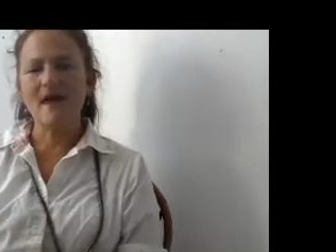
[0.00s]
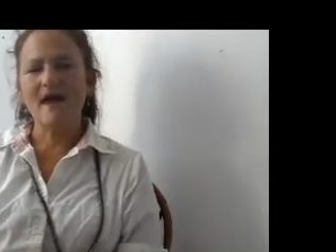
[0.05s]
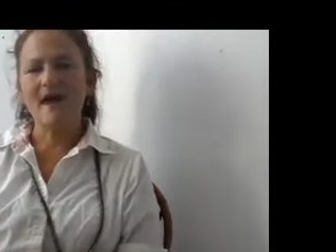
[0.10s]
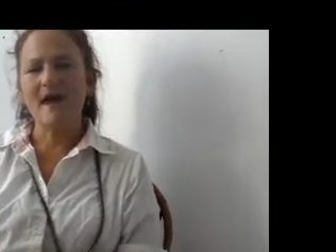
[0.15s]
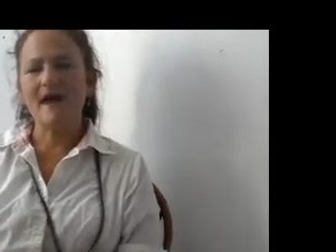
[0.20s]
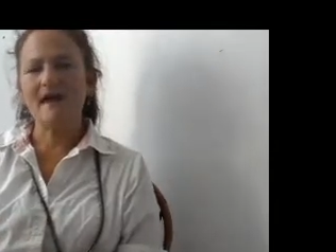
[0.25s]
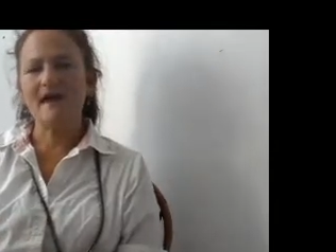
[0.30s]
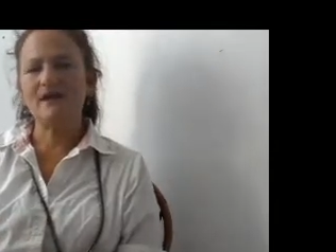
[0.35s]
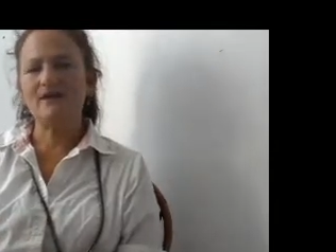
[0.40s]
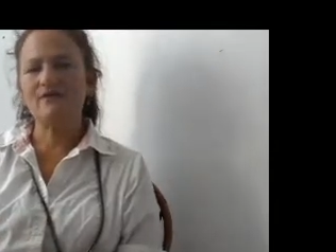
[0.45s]

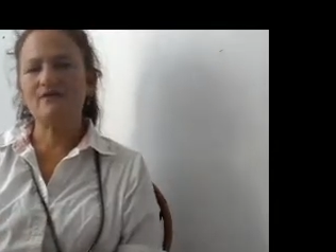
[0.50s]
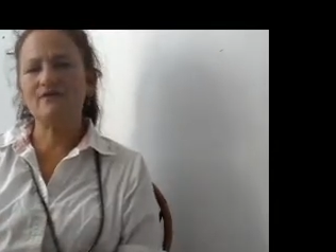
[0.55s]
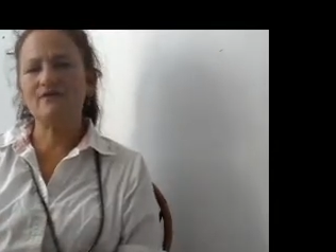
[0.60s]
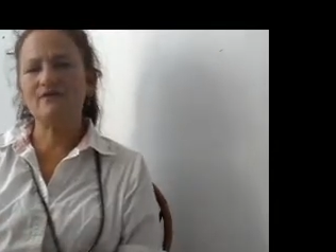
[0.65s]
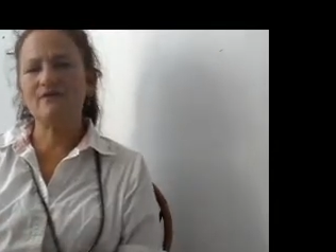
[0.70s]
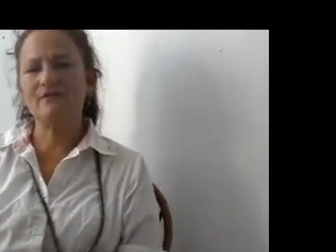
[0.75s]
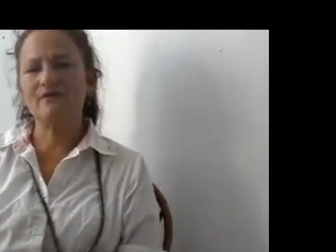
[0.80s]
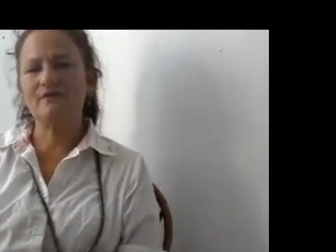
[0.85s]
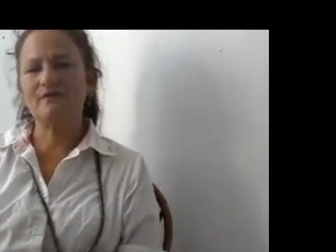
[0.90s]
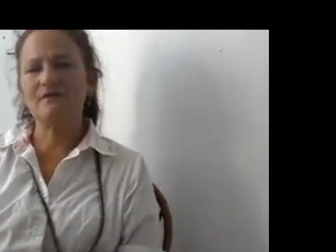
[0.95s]
and
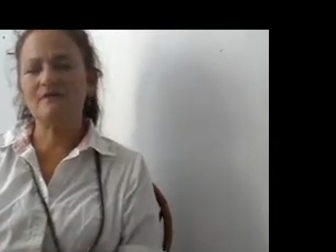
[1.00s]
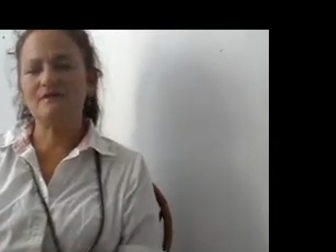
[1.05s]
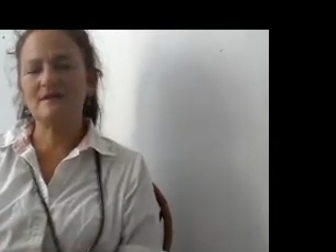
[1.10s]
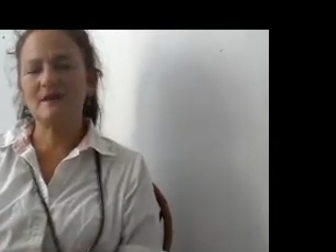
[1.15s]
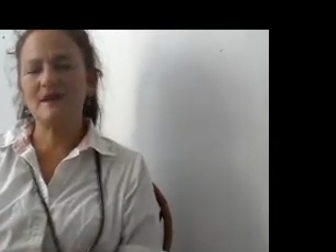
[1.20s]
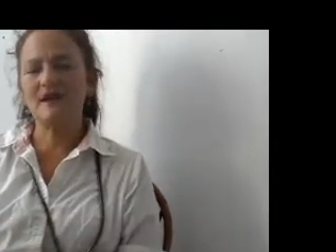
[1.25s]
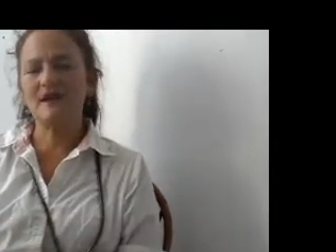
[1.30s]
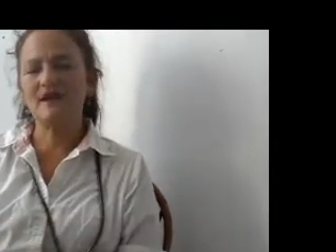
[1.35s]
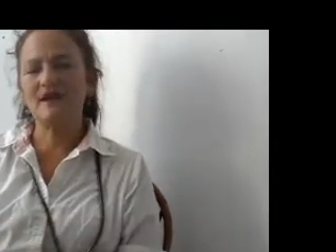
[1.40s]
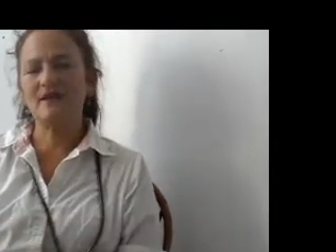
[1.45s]
the
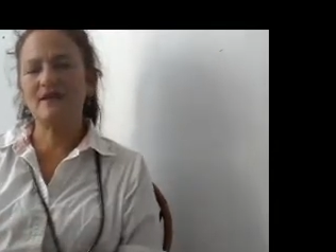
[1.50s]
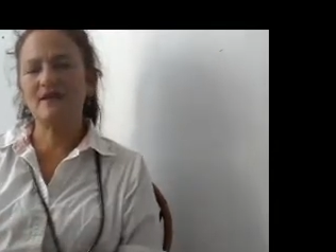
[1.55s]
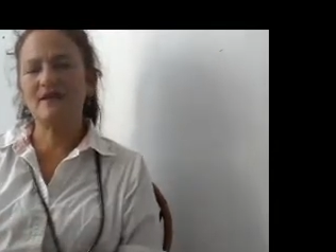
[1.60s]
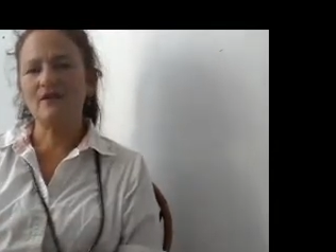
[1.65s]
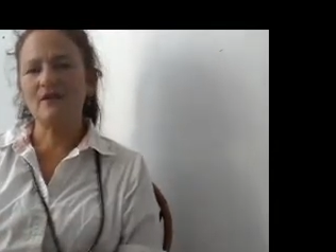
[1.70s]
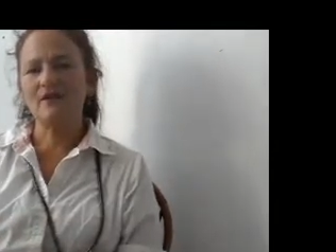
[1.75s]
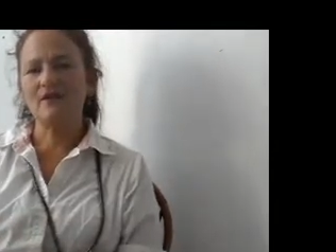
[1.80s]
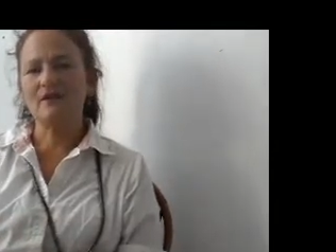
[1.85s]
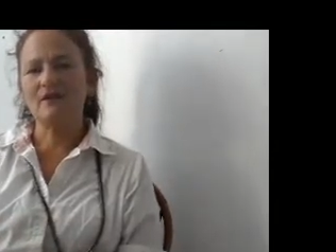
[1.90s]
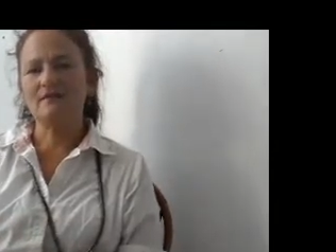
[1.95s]
snake
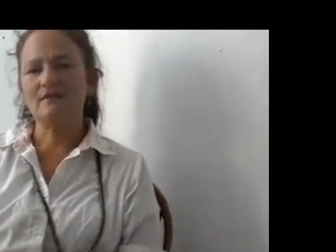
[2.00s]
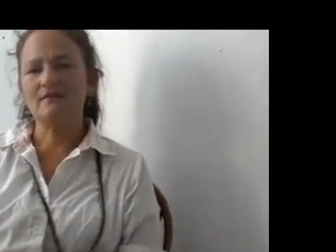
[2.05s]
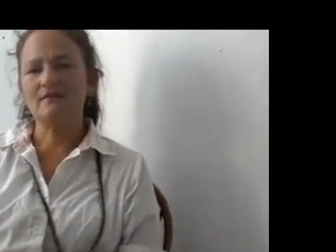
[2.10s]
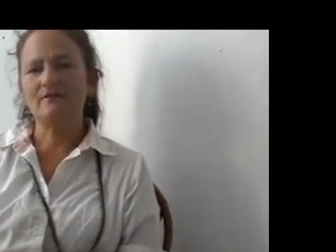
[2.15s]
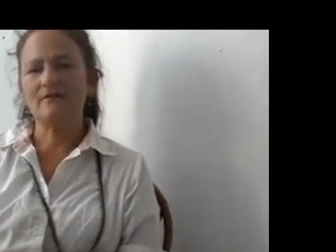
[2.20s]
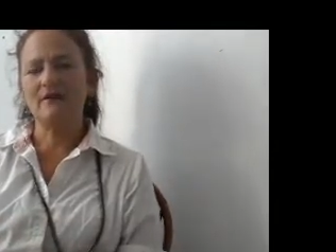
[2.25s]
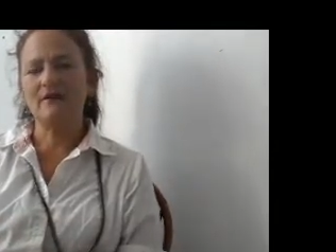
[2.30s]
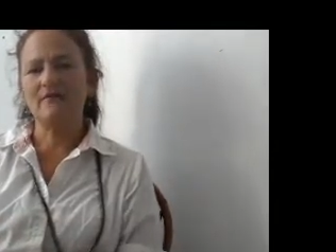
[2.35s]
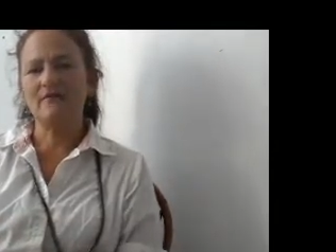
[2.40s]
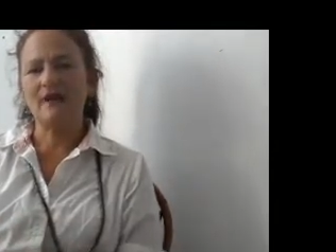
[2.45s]
is a
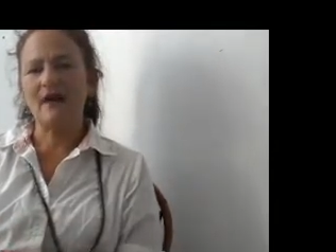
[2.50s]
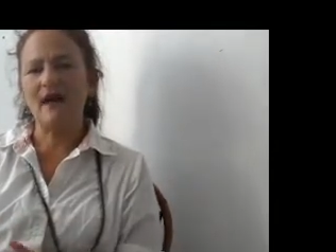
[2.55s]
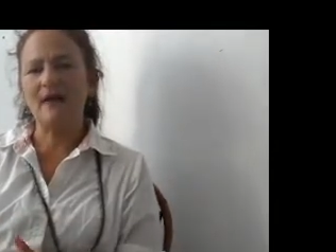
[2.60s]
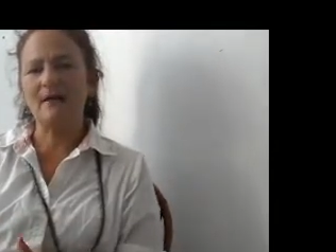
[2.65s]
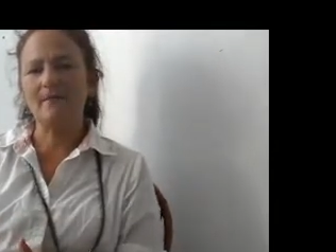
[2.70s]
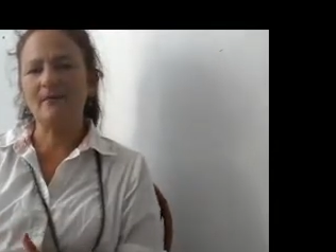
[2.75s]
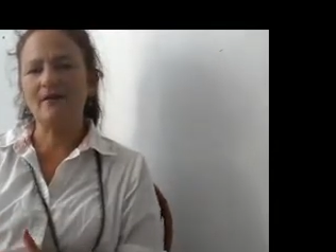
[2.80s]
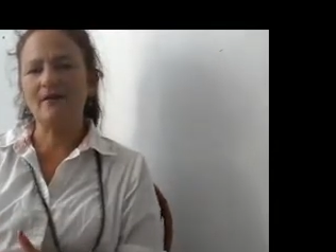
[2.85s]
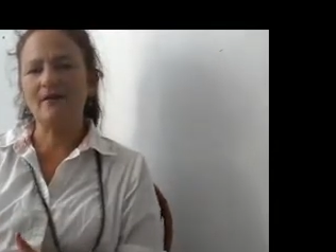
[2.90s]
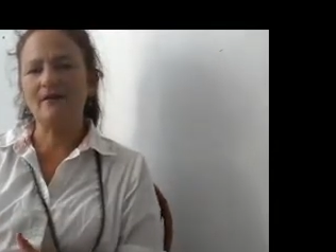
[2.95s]
kind of
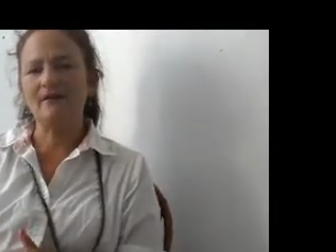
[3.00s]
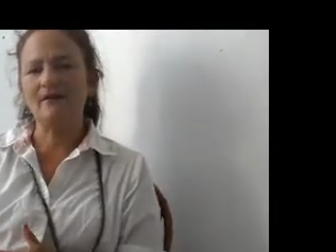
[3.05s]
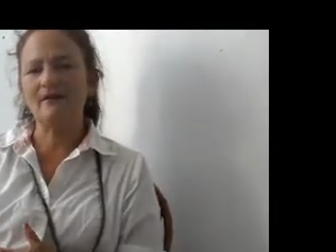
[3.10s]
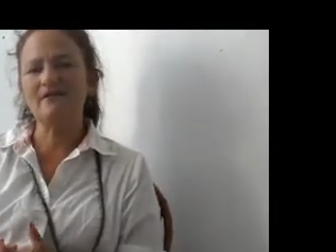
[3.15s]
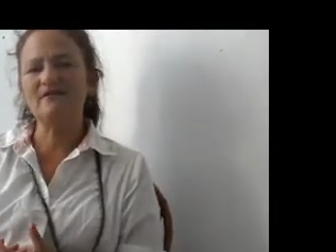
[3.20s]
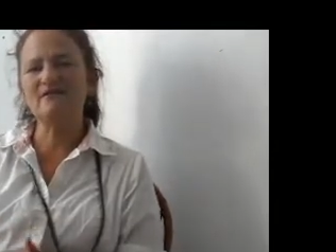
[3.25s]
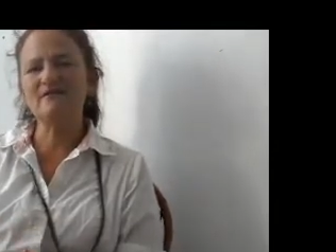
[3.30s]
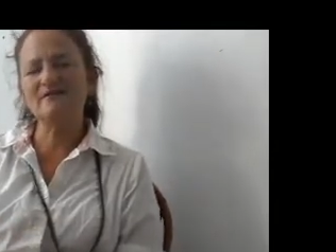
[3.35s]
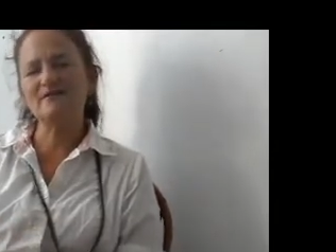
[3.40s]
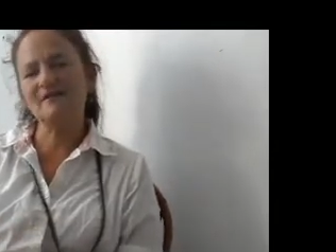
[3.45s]
animal
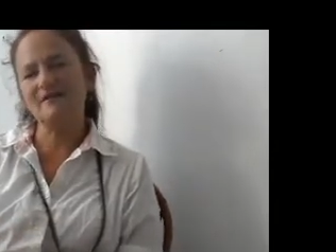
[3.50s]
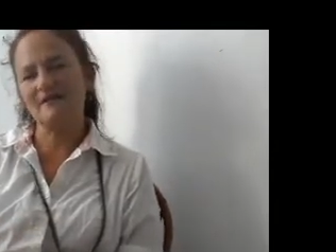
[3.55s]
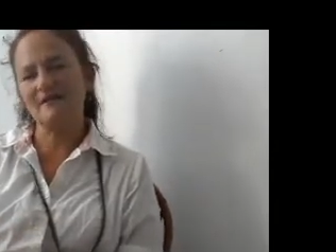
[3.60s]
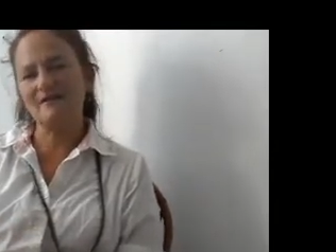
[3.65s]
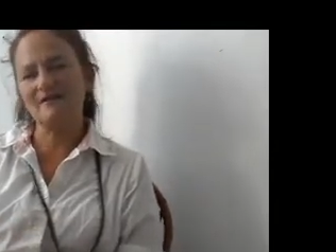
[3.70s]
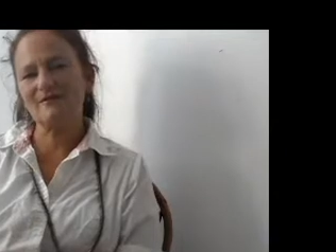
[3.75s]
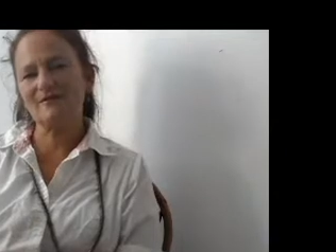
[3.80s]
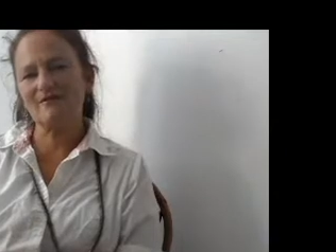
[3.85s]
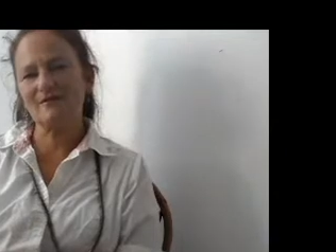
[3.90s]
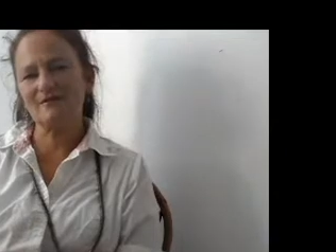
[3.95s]
instinct,